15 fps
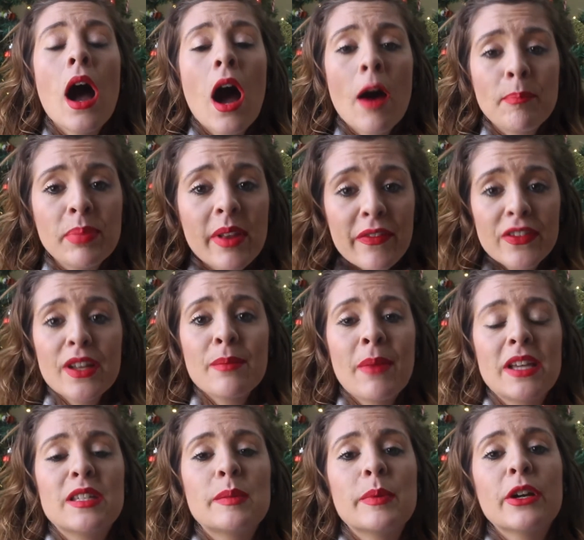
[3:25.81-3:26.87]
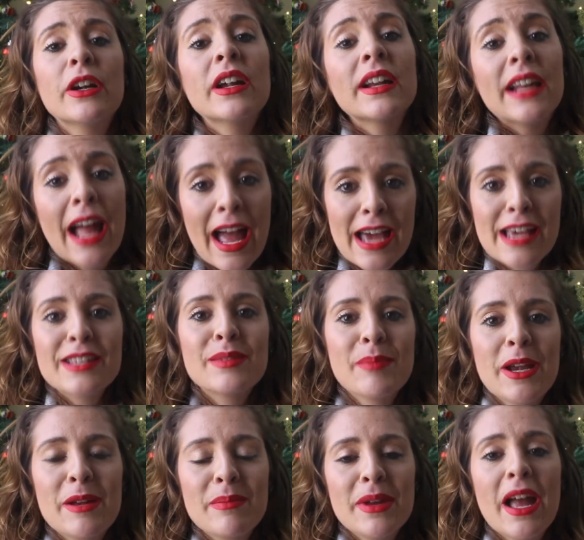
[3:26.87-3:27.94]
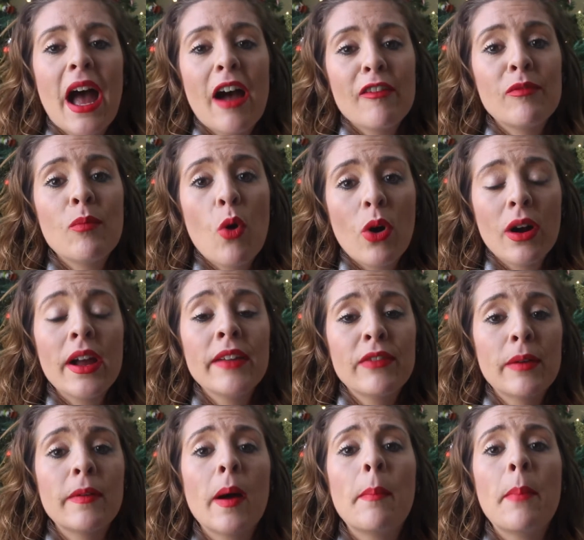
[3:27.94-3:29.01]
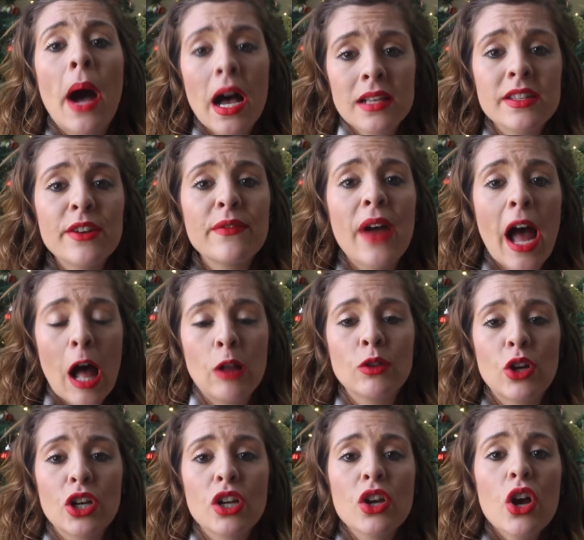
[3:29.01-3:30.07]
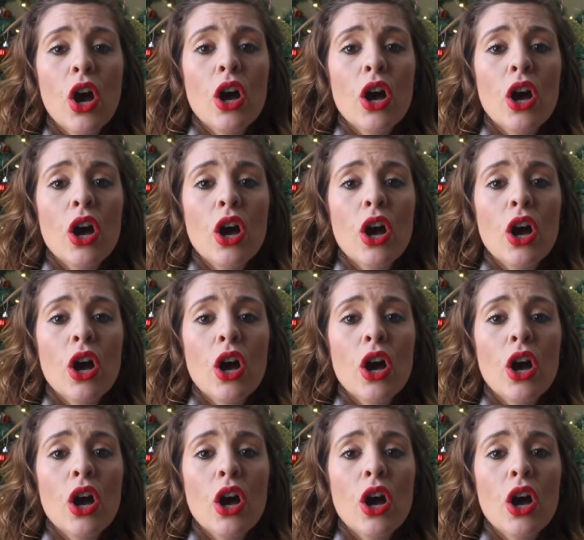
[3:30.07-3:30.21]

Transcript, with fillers: uplifted my spirit and it has made me have more of a positive outlook.